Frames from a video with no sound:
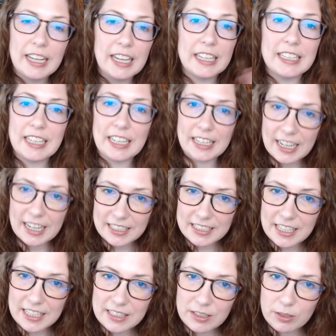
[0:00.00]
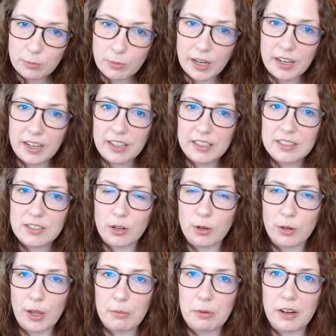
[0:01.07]
and gain access to my
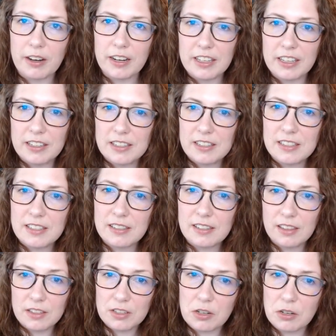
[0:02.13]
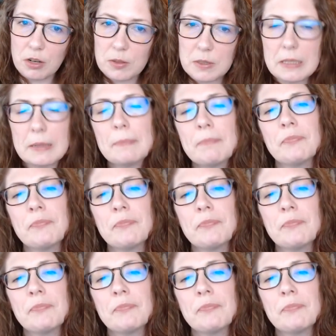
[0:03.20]
starter library is in the show notes.